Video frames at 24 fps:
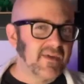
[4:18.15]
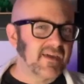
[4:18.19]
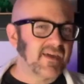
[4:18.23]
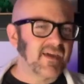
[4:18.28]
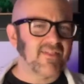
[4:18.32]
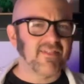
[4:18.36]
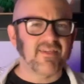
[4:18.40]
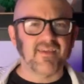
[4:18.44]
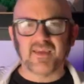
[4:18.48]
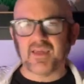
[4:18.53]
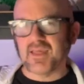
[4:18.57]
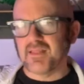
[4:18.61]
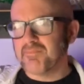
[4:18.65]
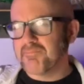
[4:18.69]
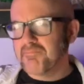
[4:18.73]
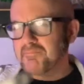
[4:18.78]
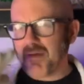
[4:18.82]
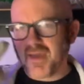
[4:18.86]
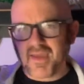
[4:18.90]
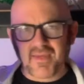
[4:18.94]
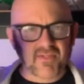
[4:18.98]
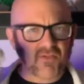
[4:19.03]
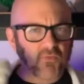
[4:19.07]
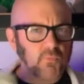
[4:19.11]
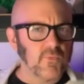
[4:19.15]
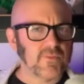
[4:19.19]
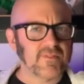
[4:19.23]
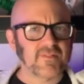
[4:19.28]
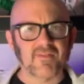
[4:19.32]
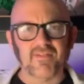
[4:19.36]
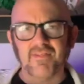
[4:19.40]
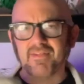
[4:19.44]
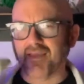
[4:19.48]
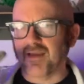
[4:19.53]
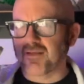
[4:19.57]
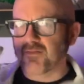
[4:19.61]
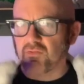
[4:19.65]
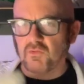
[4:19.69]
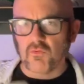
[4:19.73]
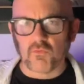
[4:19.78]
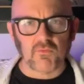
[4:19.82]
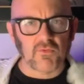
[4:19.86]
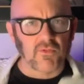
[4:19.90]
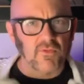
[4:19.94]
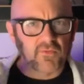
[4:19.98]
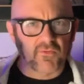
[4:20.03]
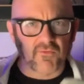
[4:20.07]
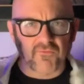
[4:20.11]
because it can mess with the
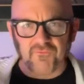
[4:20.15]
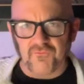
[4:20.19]
sensors